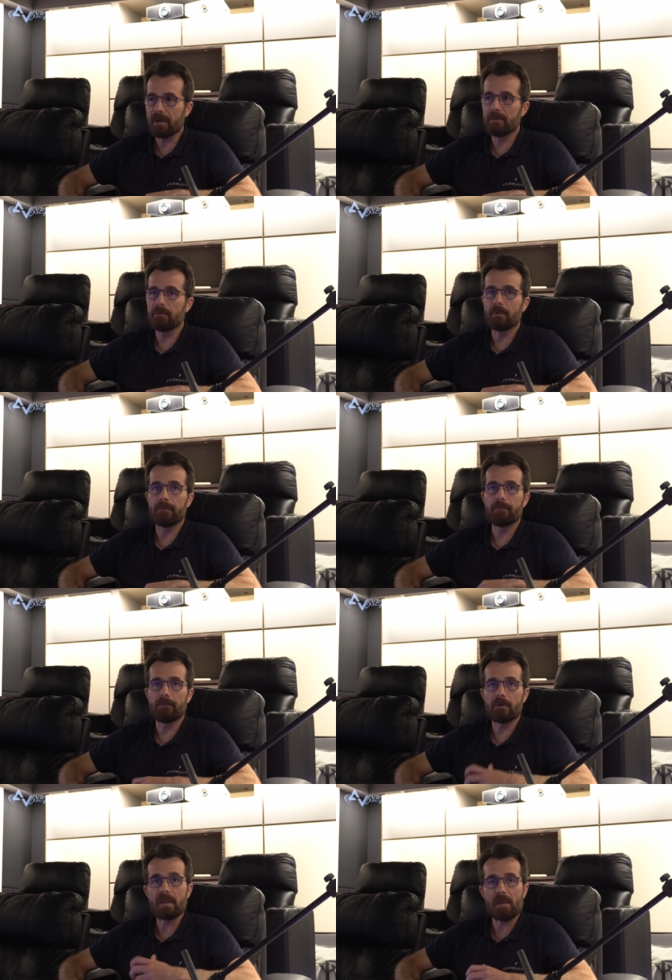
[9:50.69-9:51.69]
I mean, I'm
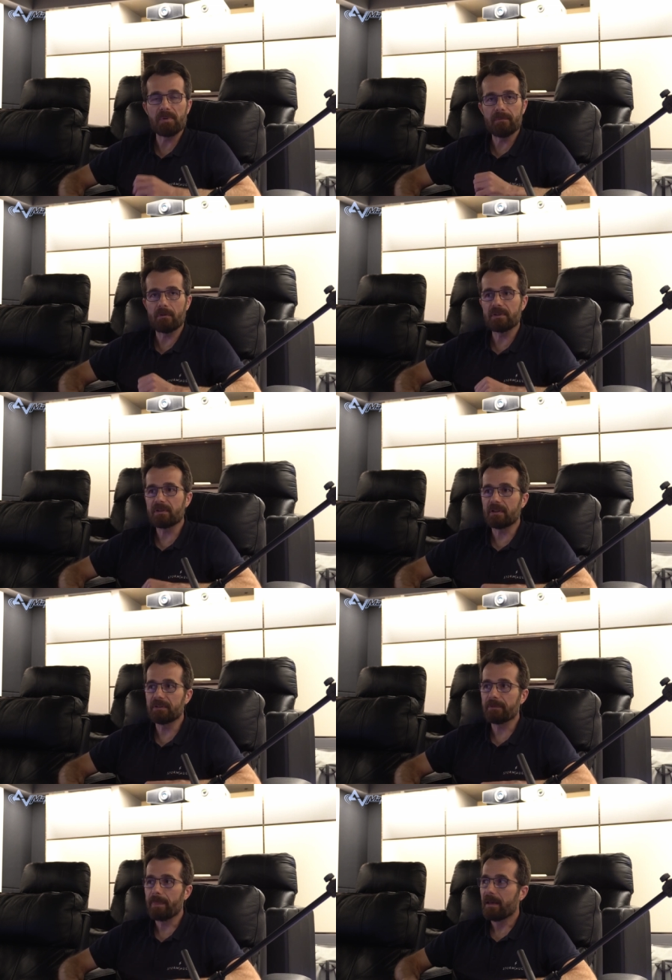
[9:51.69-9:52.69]
very happy, very
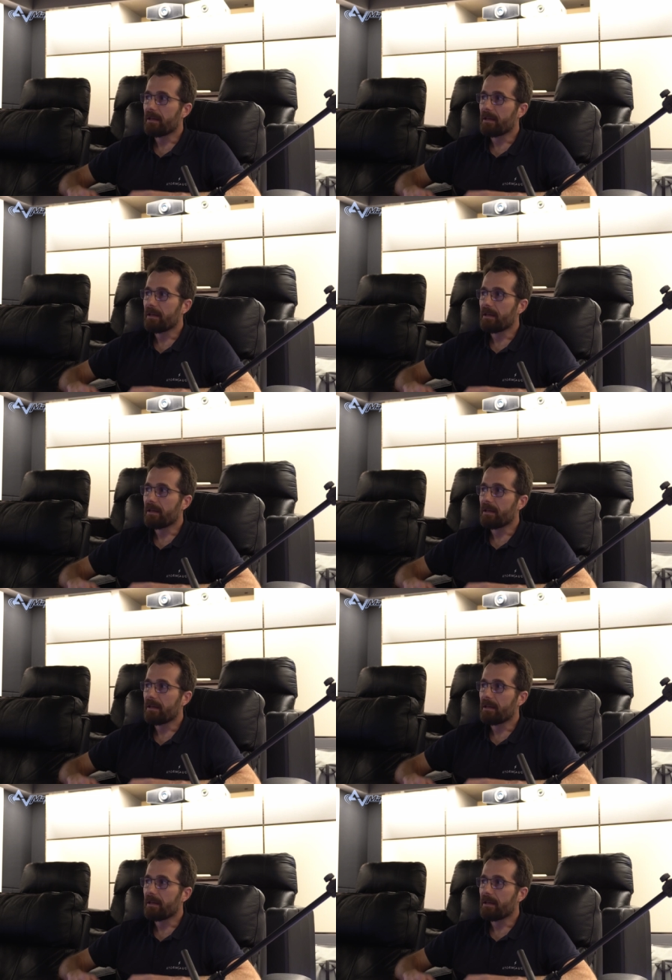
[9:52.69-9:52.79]
tight.